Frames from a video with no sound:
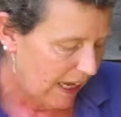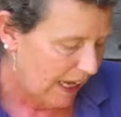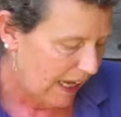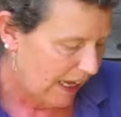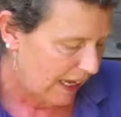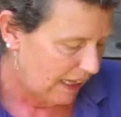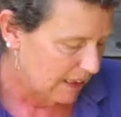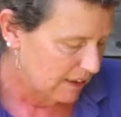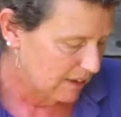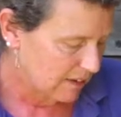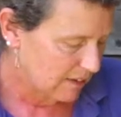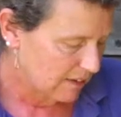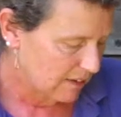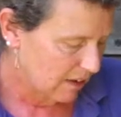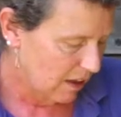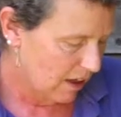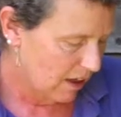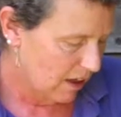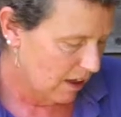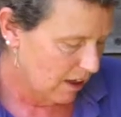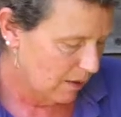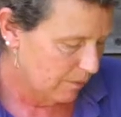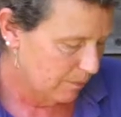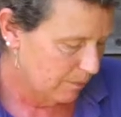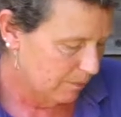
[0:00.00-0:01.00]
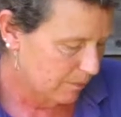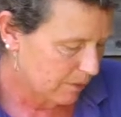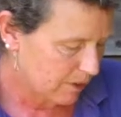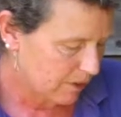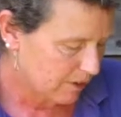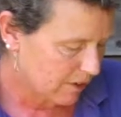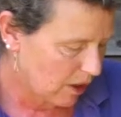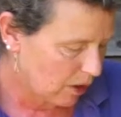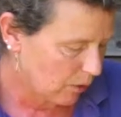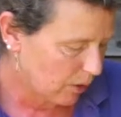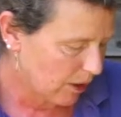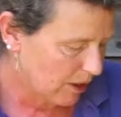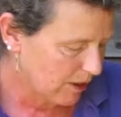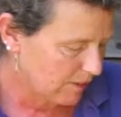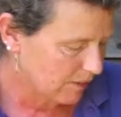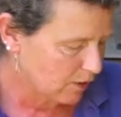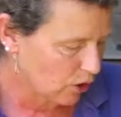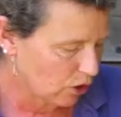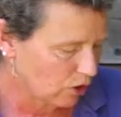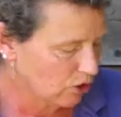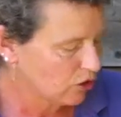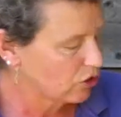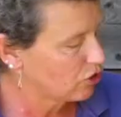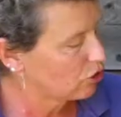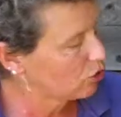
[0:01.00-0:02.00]
And so he's
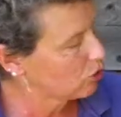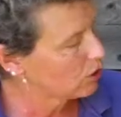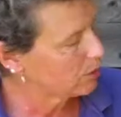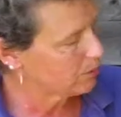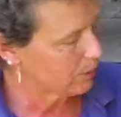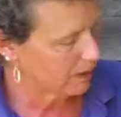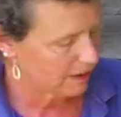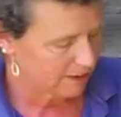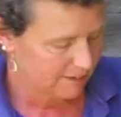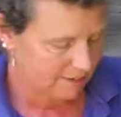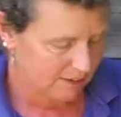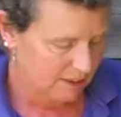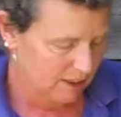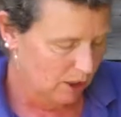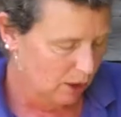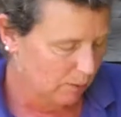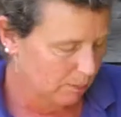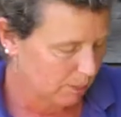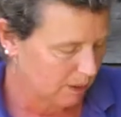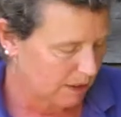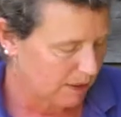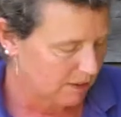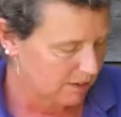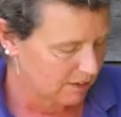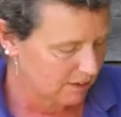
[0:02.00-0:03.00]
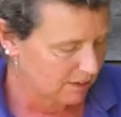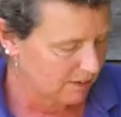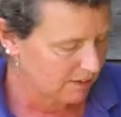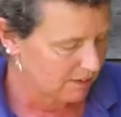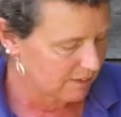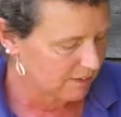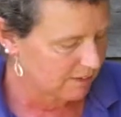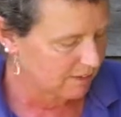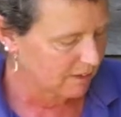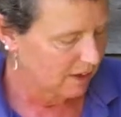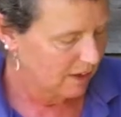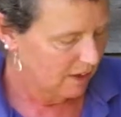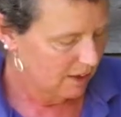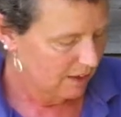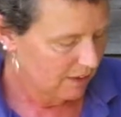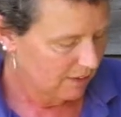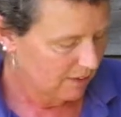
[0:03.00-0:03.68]
got to do all the basic obedience: